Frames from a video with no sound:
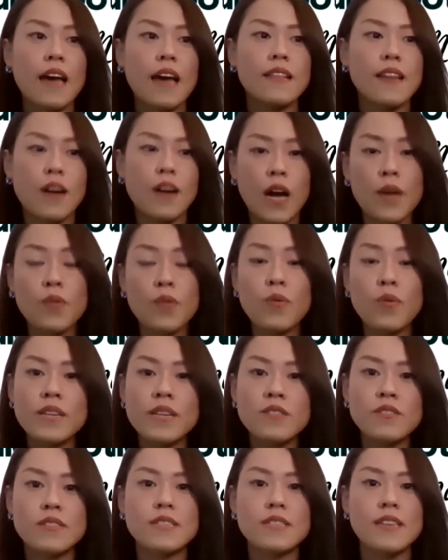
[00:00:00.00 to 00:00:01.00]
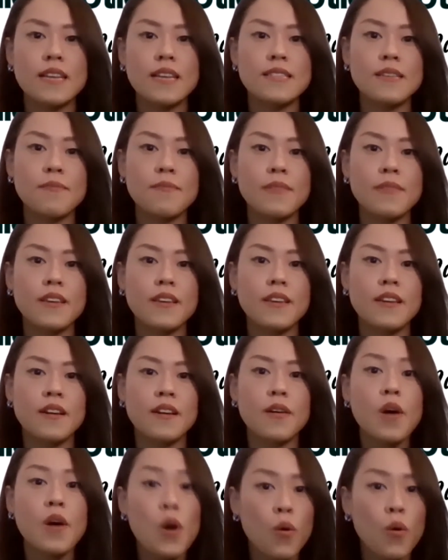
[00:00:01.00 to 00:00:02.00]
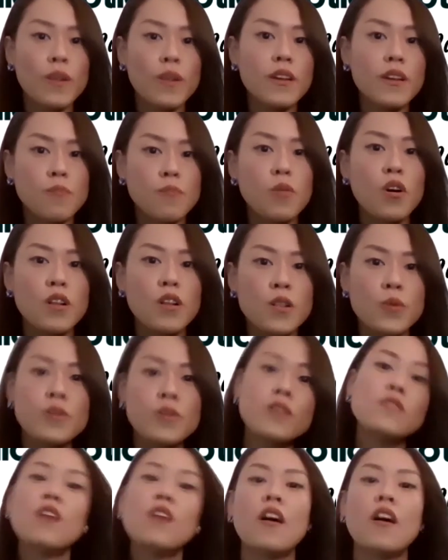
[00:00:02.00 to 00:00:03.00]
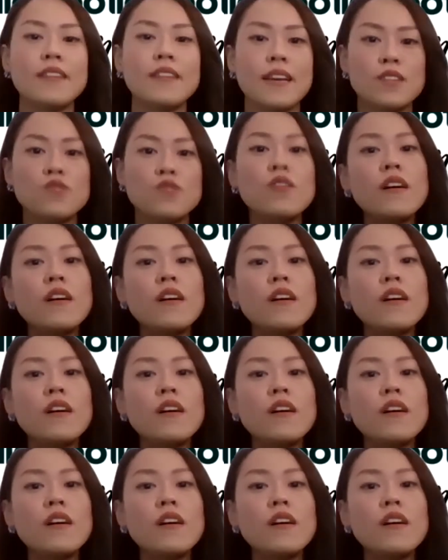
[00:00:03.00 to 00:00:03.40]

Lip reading: And I want to start something here with a more local context,